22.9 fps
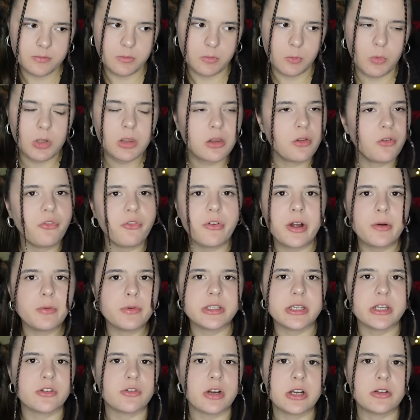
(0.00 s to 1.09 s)
What the fuck was
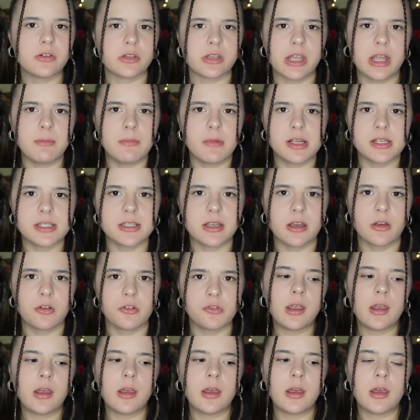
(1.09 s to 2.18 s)
I trying to tell myself?
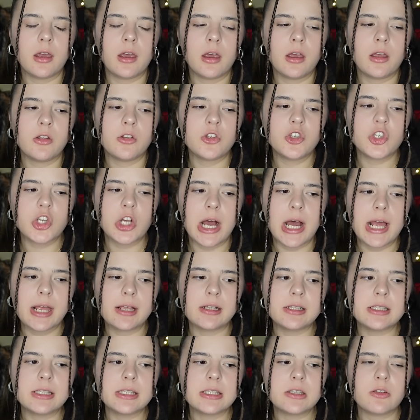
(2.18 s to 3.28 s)
The
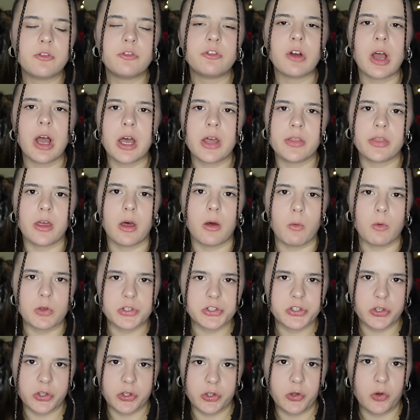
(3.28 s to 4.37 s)
child's father
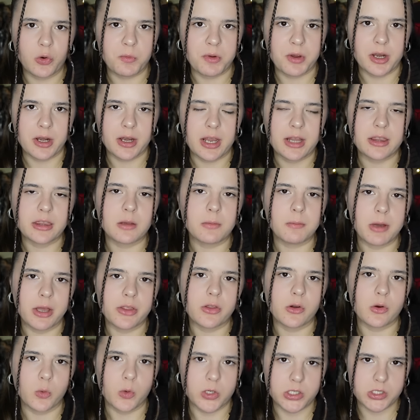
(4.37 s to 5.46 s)
was the human, and the
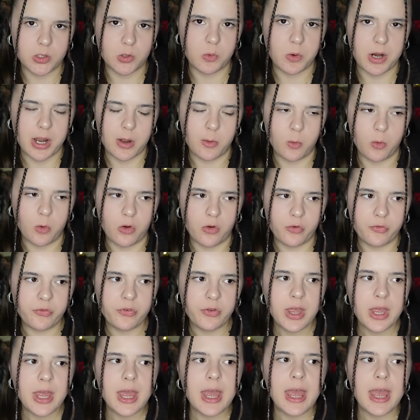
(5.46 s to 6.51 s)
mother was the werewolf.